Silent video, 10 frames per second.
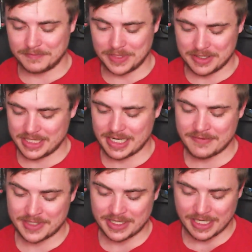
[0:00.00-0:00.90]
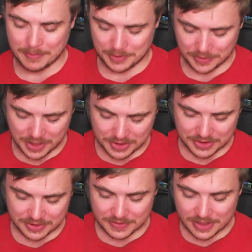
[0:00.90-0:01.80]
Very, very happy to own
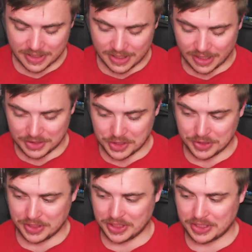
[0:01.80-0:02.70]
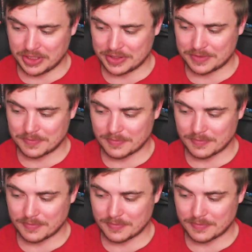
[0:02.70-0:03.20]
it. I know the